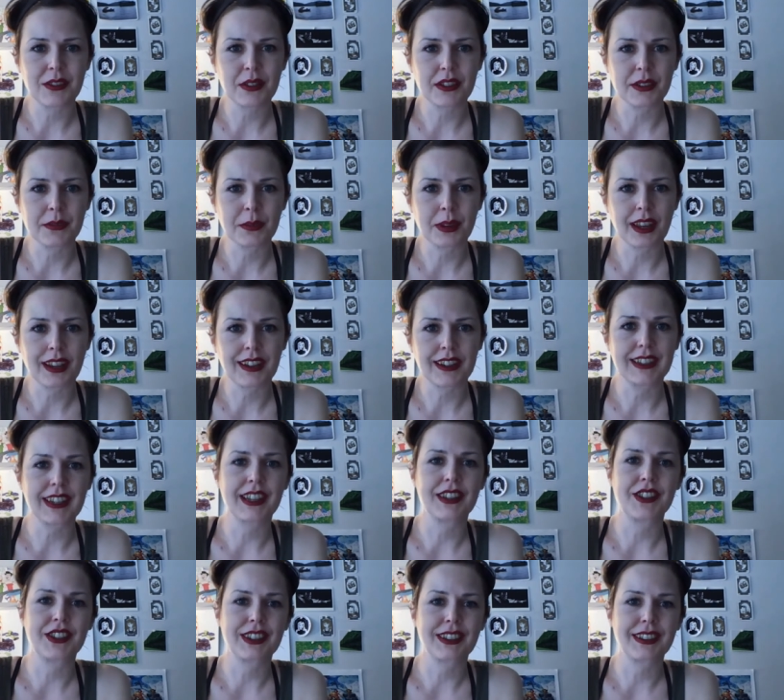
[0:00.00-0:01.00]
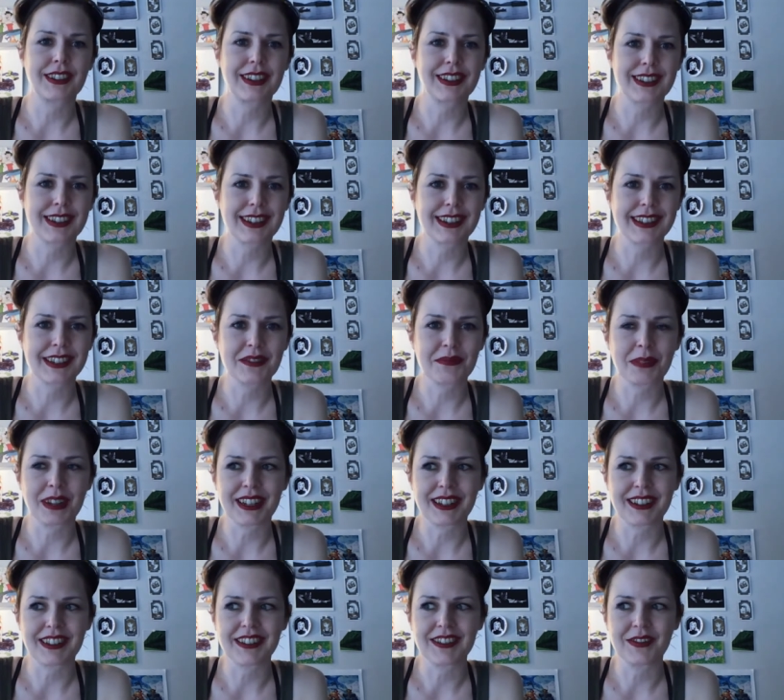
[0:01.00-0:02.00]
I wasn't paying attention because I
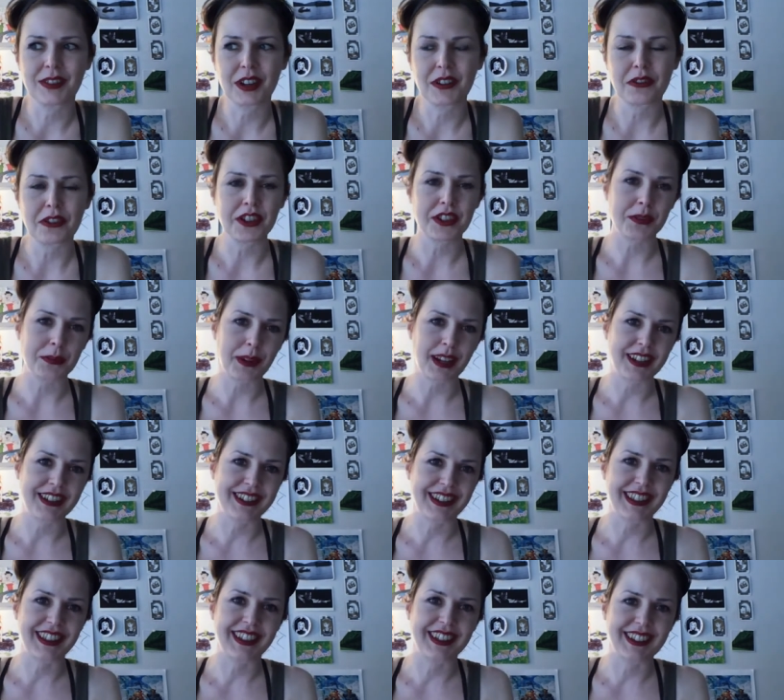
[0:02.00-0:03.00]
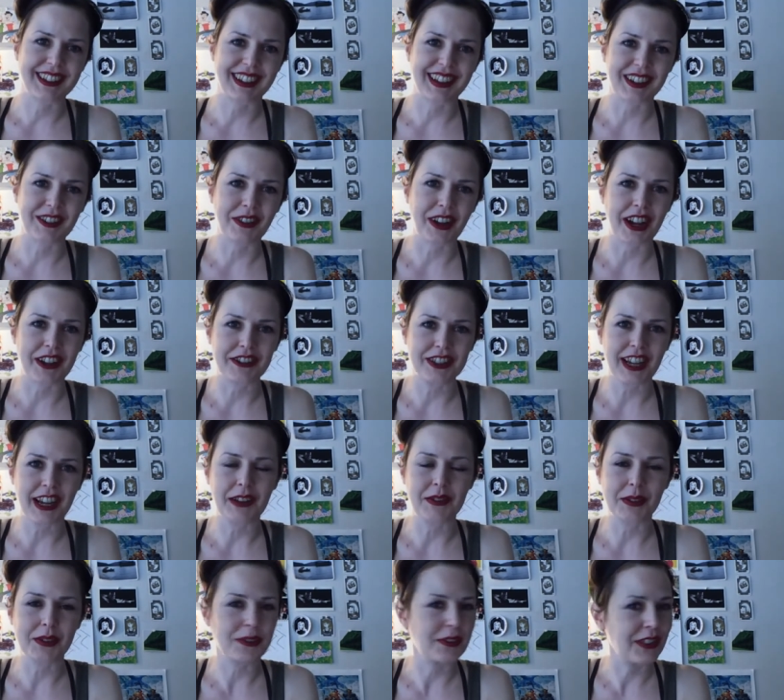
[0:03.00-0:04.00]
submitted my first page I think like five
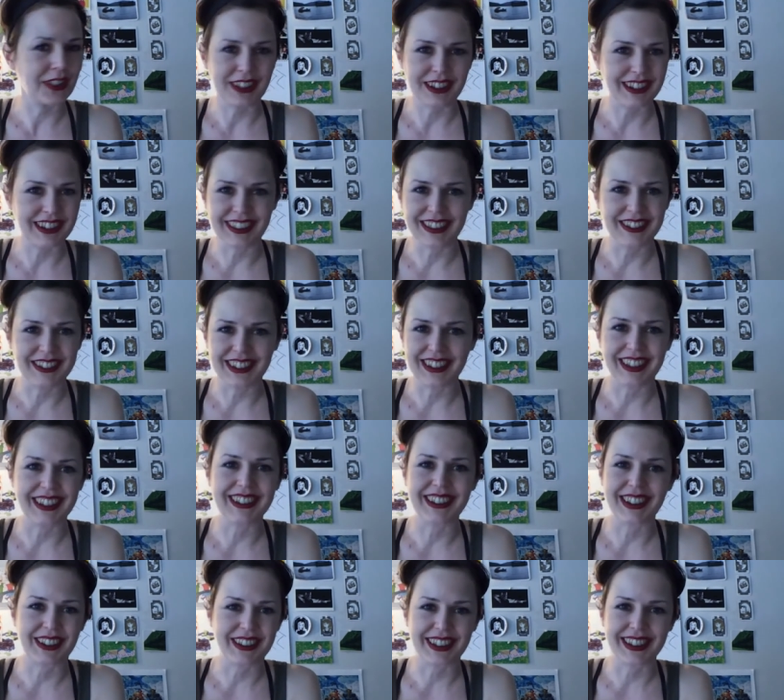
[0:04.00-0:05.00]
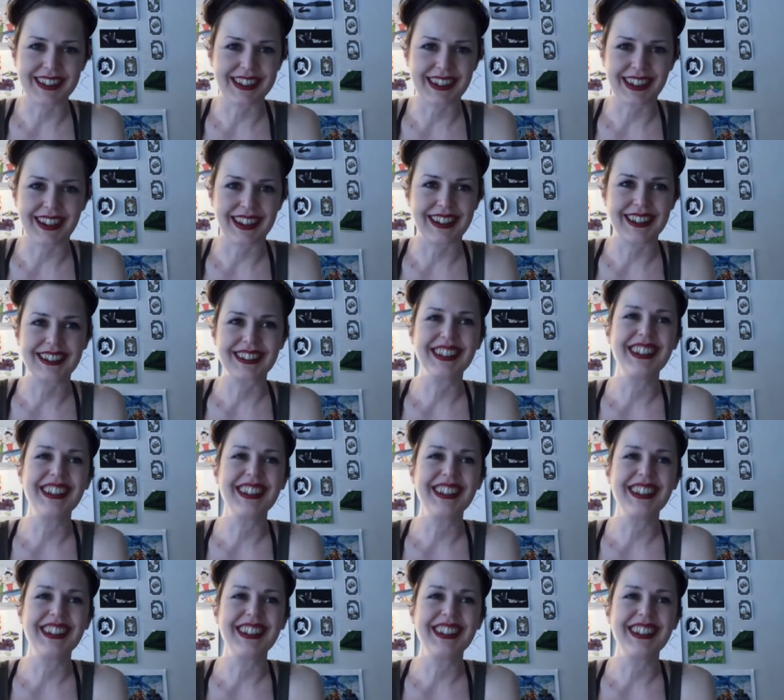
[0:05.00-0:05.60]
times before they and they were like, no, that's not